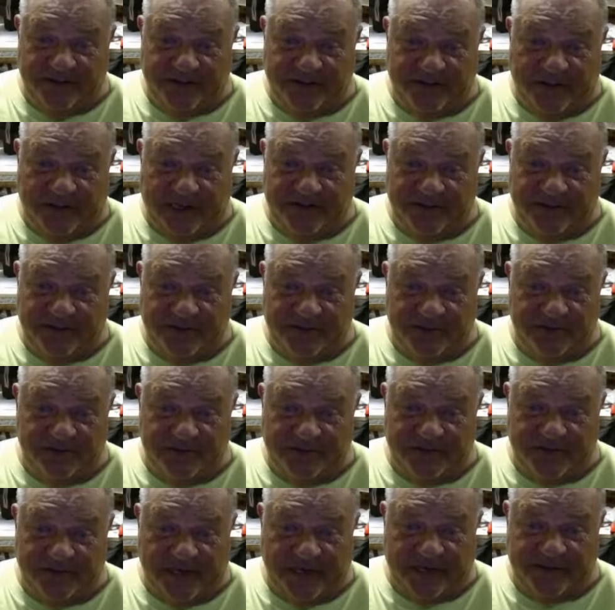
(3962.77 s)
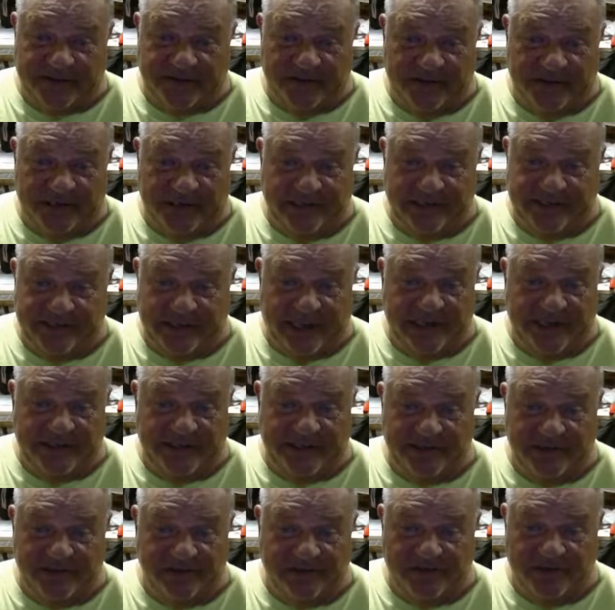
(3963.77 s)
drive the stupid tractor on it, tie it to
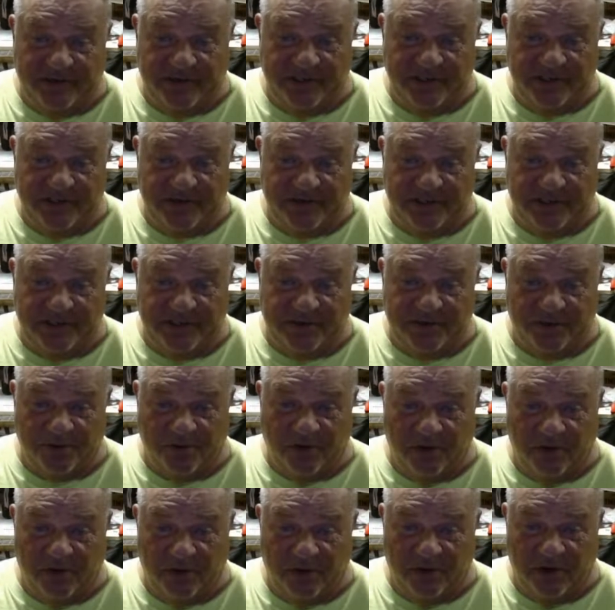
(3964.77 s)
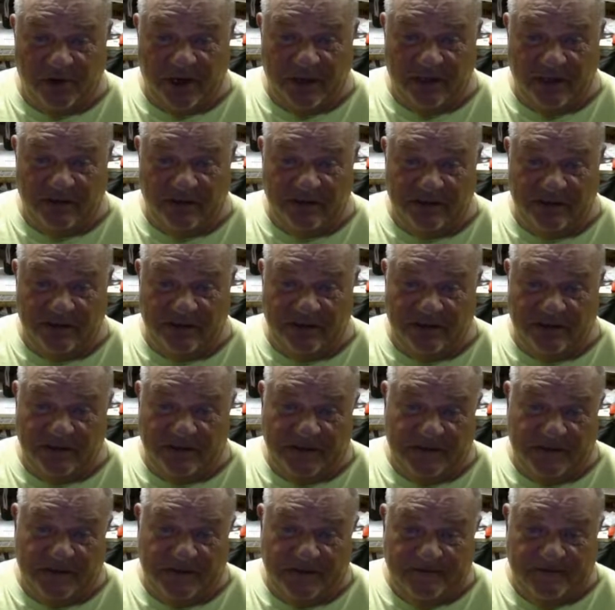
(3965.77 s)
the front so it doesn't roll around, and
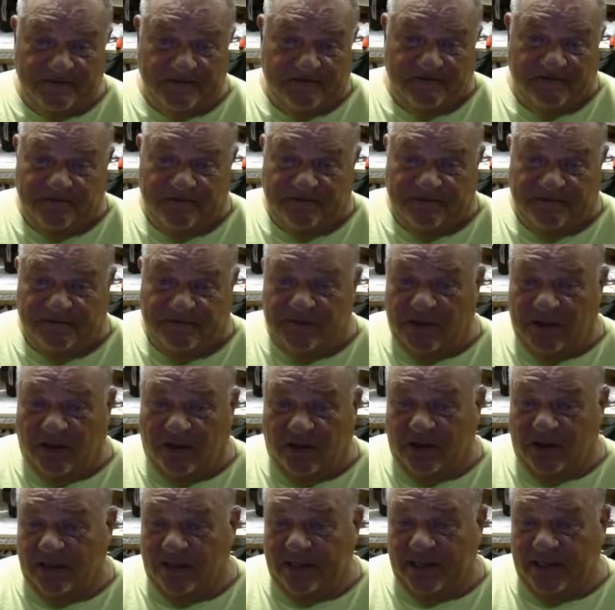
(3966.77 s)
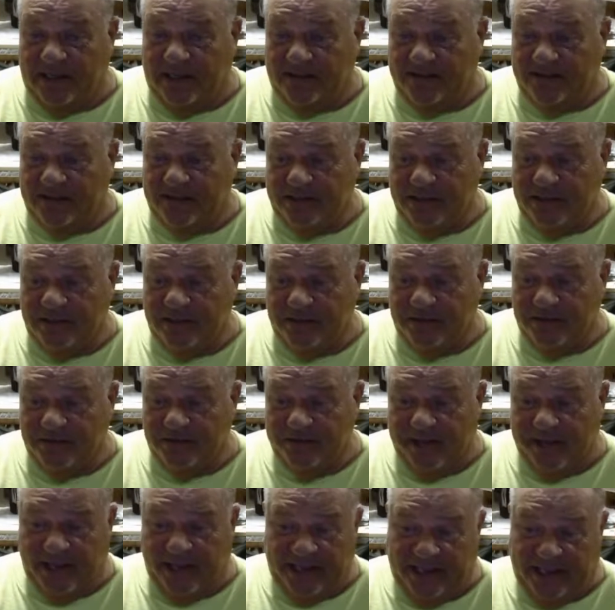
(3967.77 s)
haul it out there. We
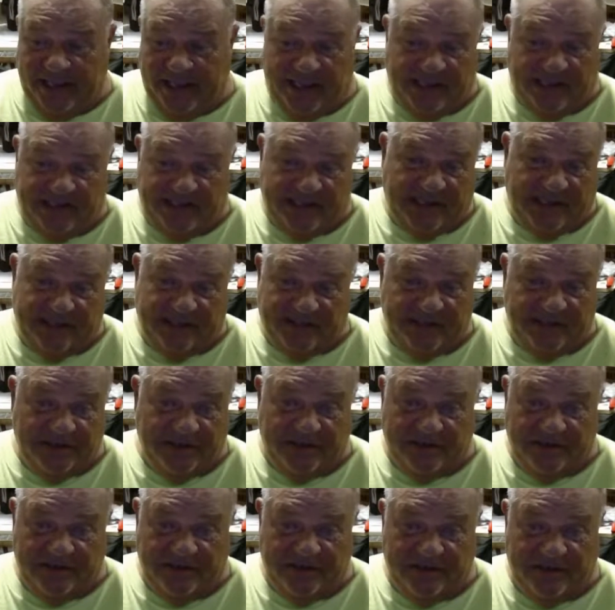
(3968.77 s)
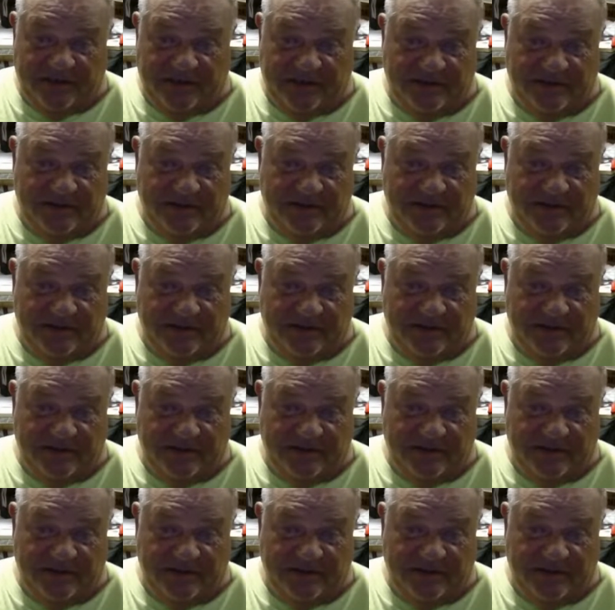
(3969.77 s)
got gas out there, and